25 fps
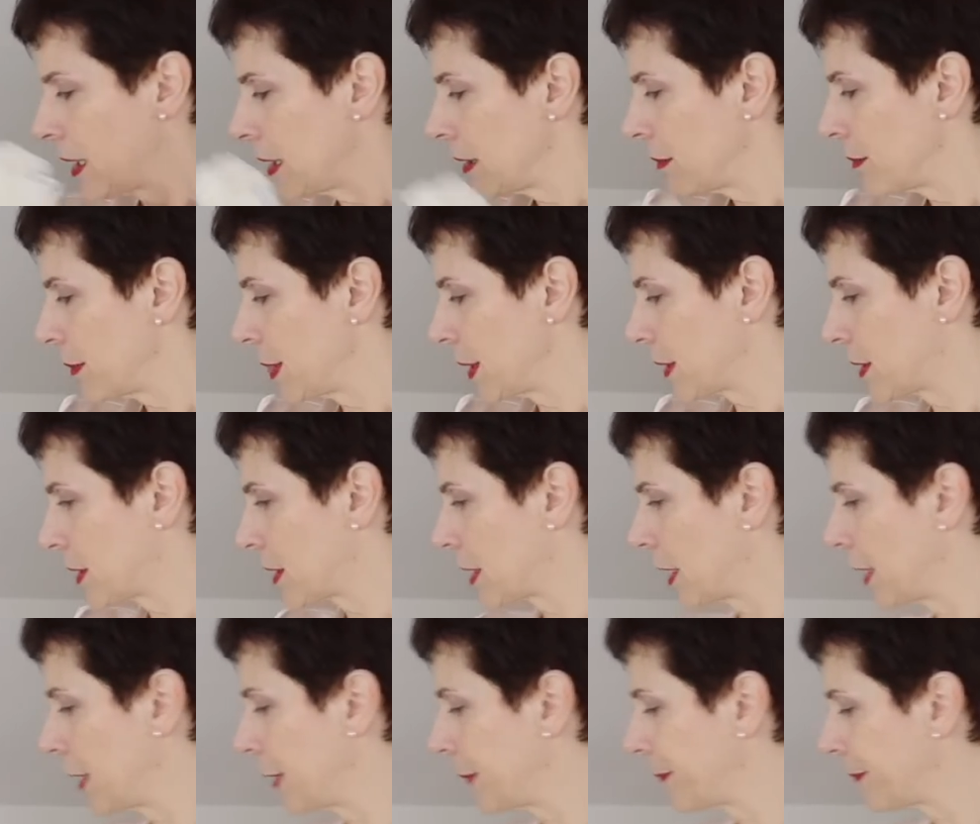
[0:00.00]
But,
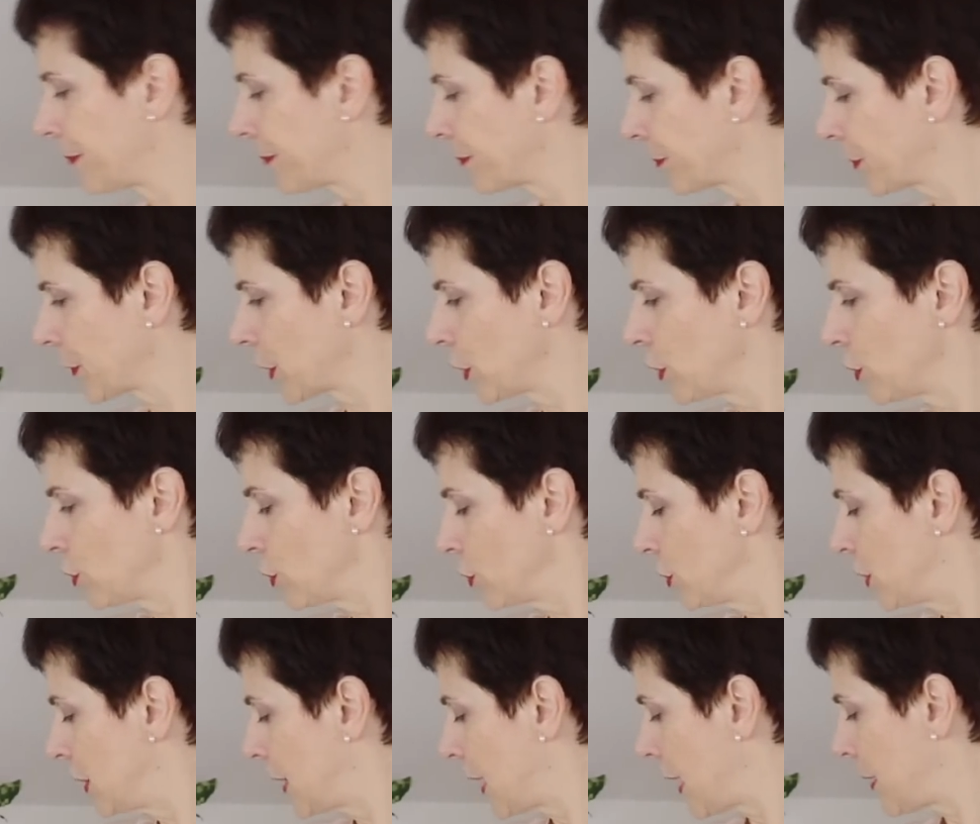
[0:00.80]
you know,
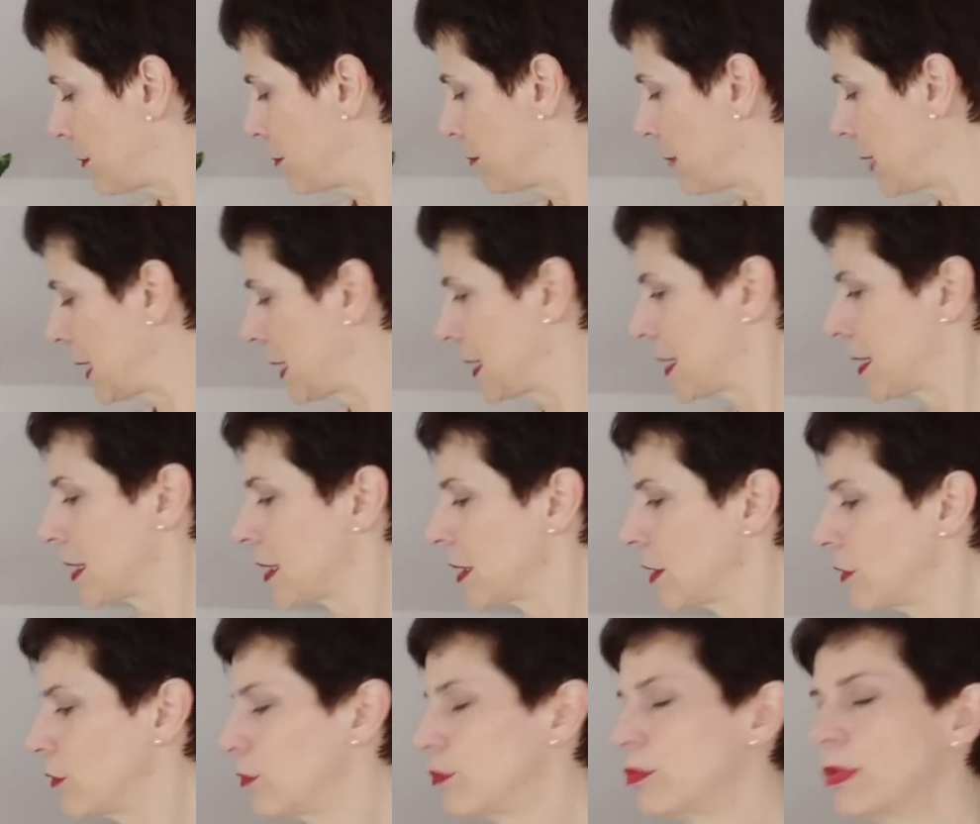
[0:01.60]
you can
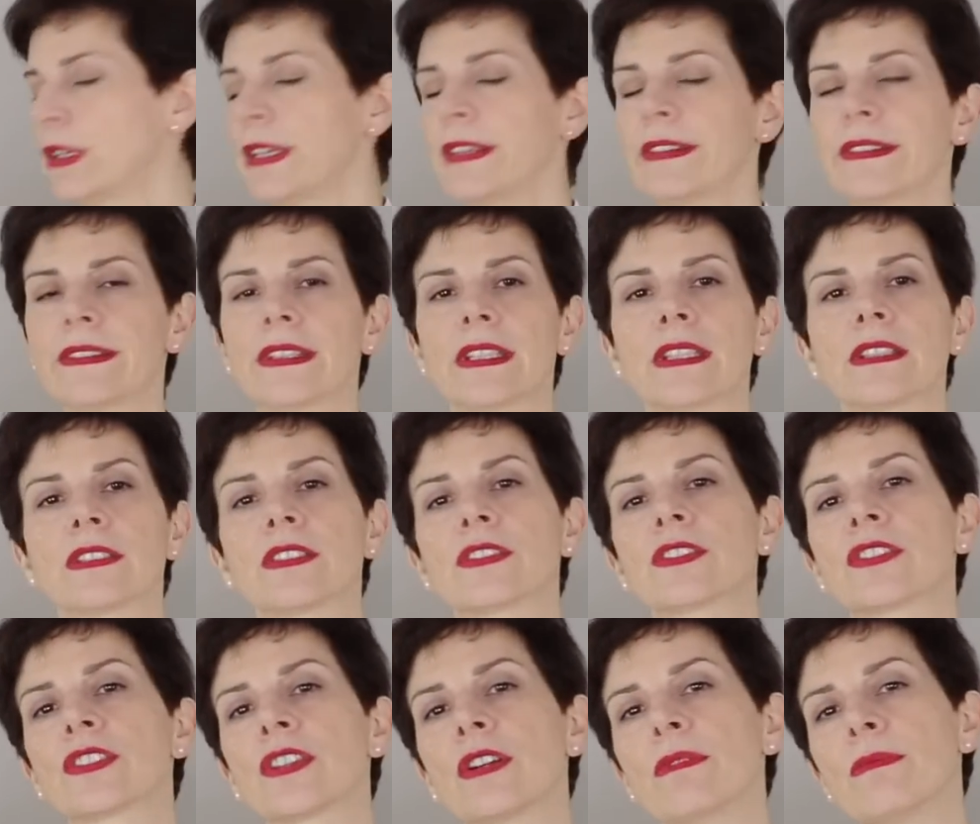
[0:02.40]
mix with
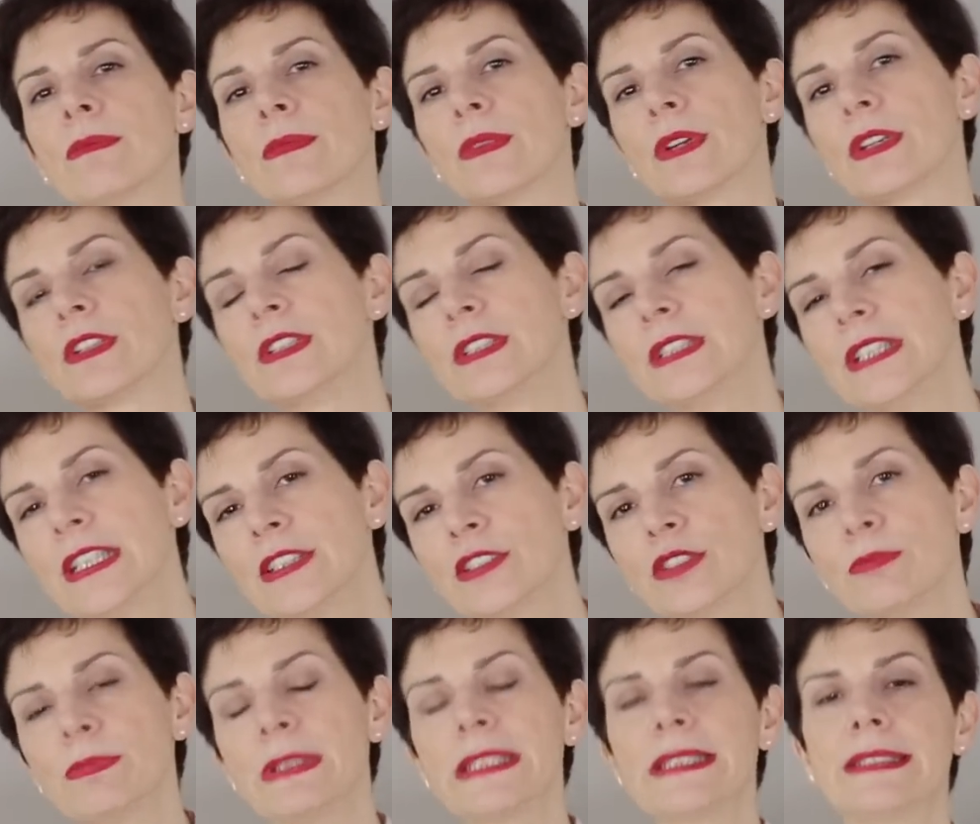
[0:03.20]
some
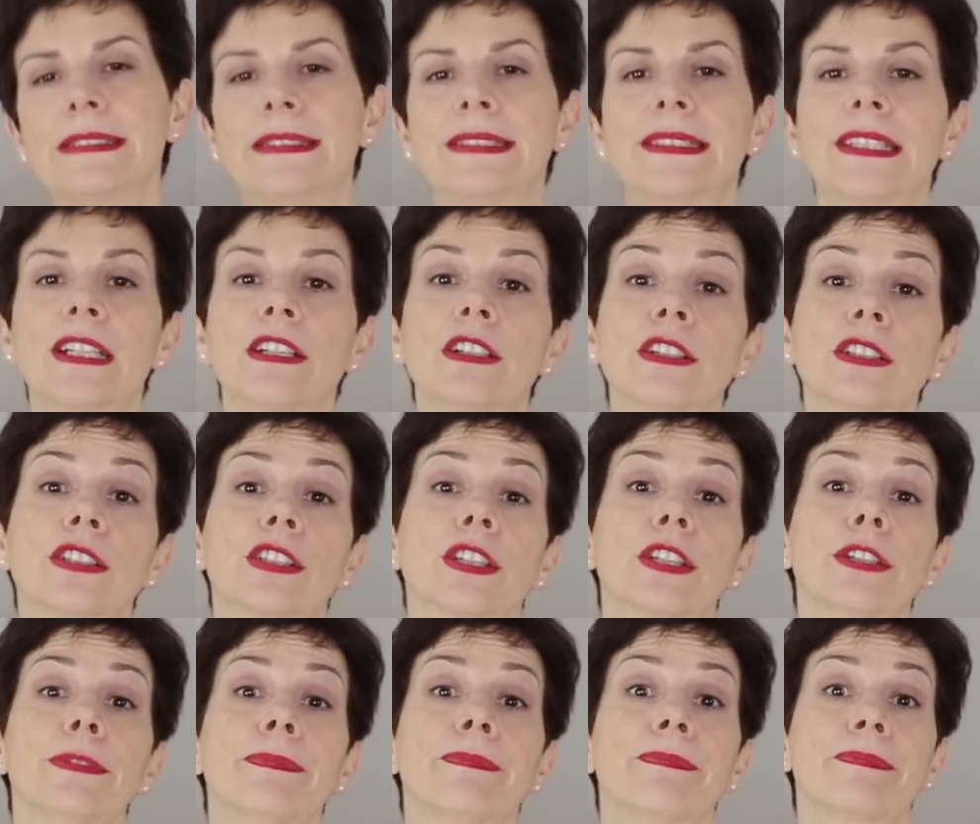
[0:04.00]
little bit
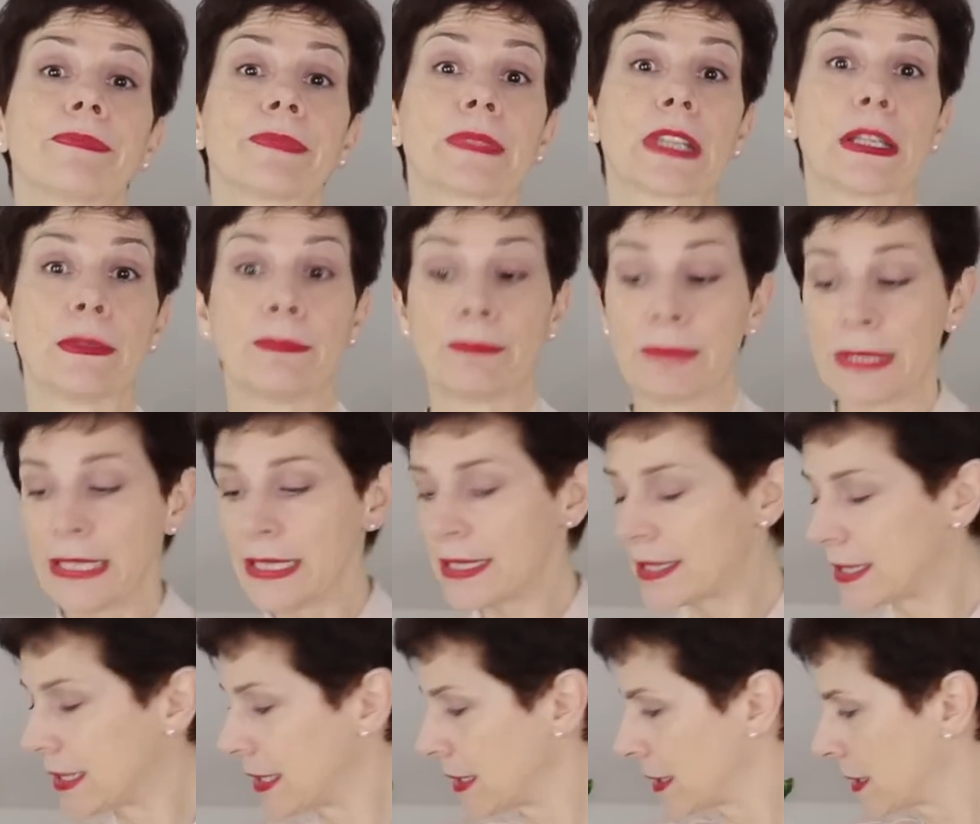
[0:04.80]
darker
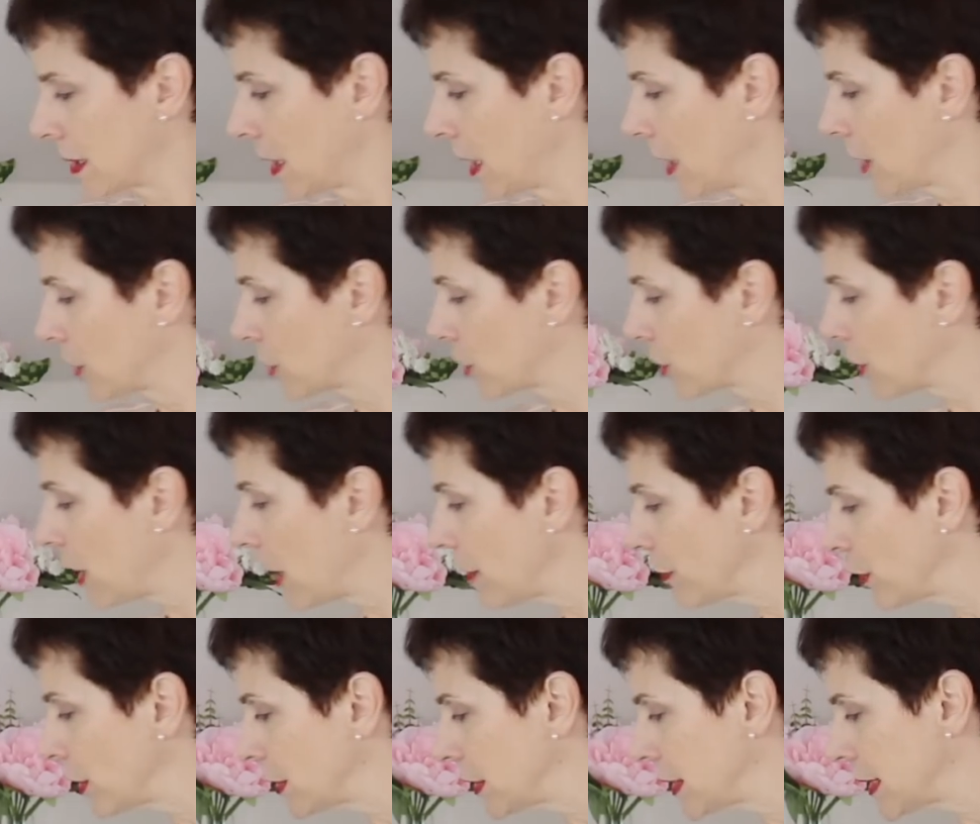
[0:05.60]
pieces. So
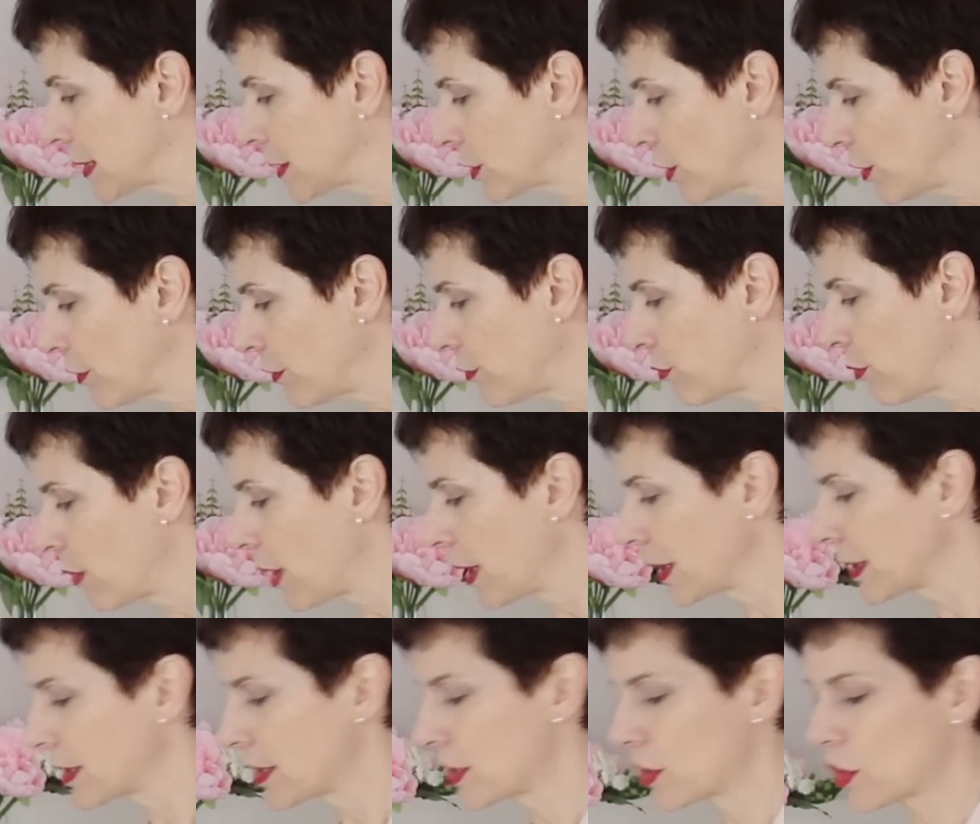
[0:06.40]
I've got this
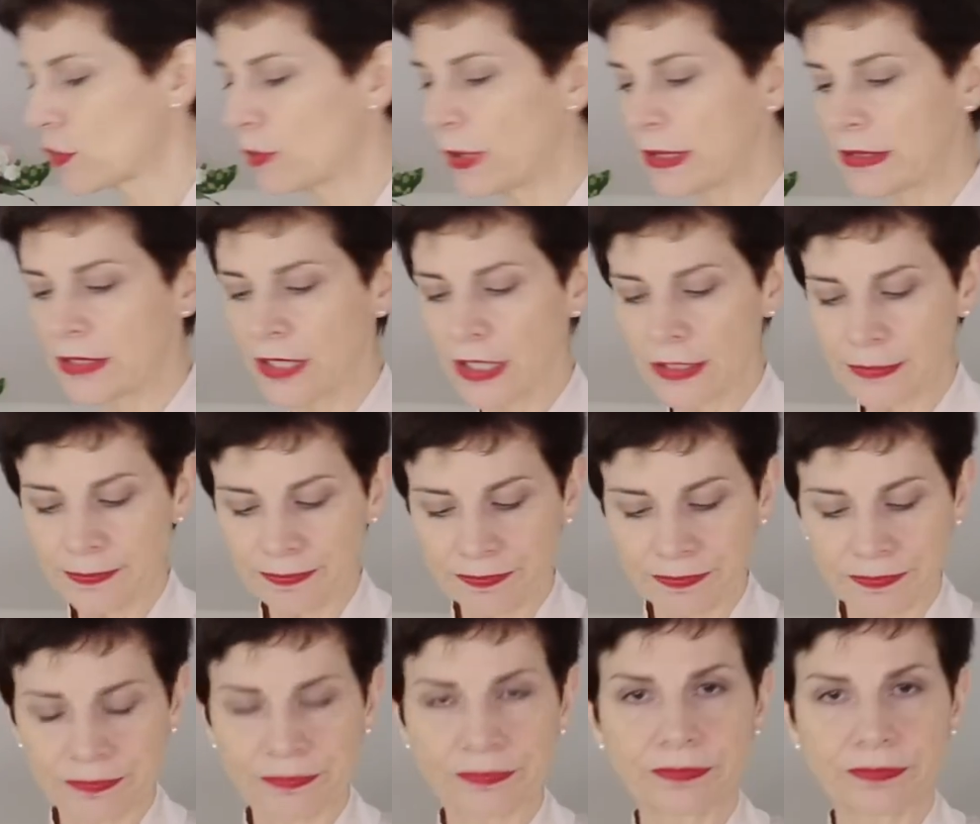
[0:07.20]
off-white sweater,